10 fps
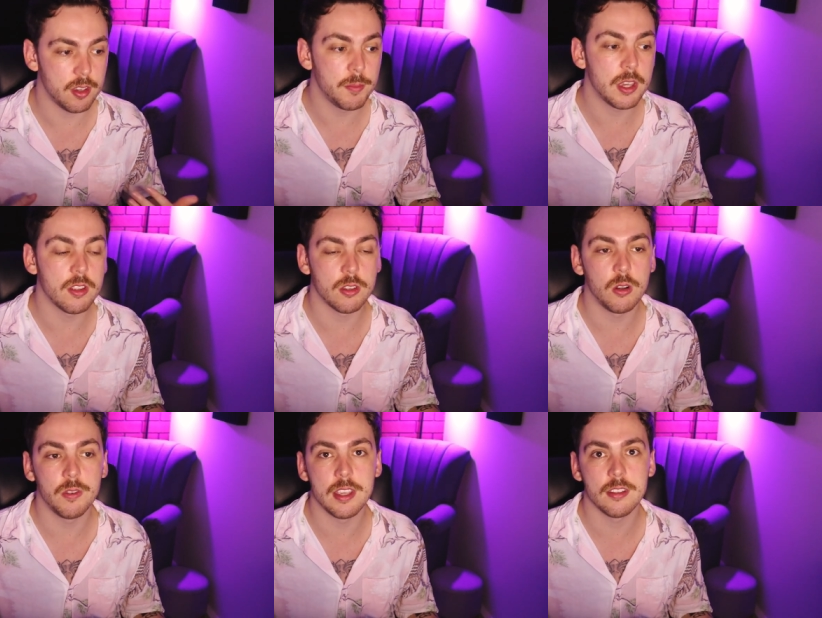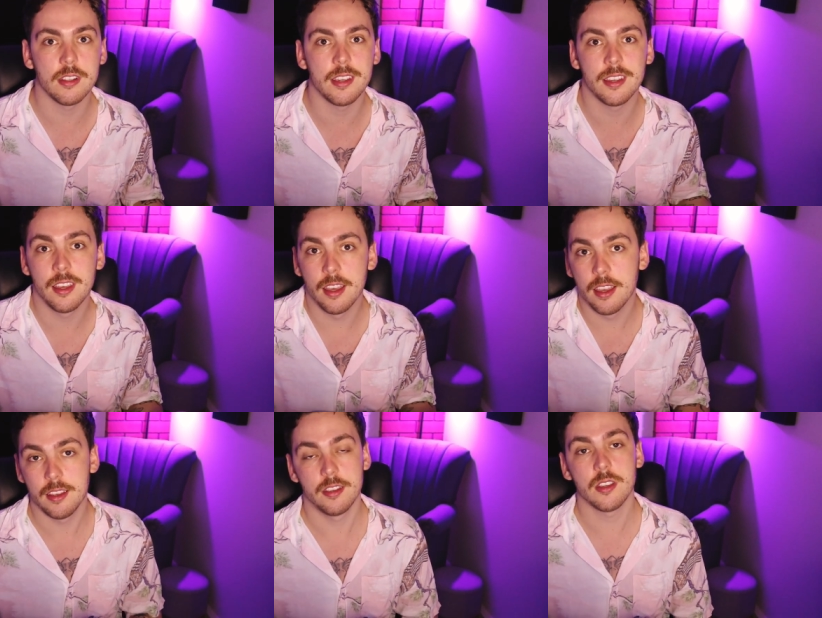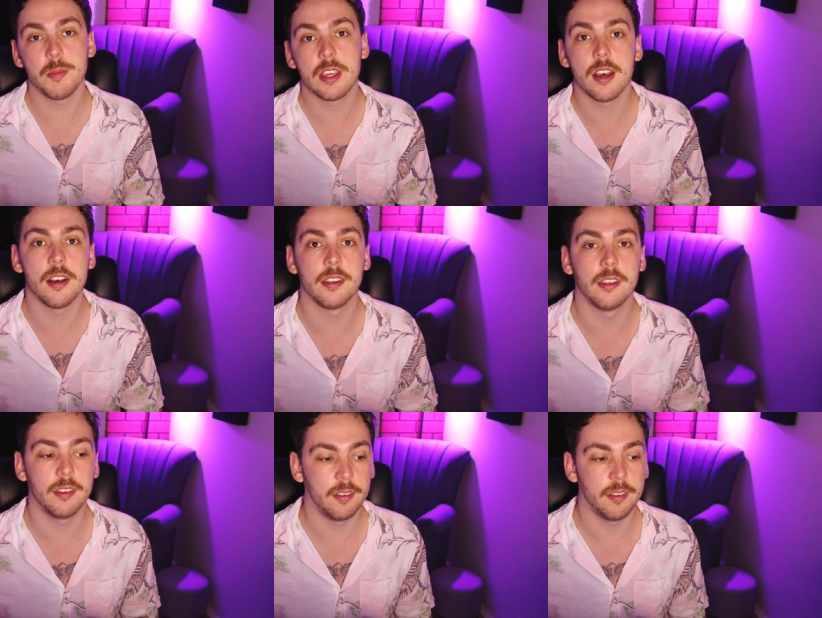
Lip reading: Some you can solve easily, some you can't,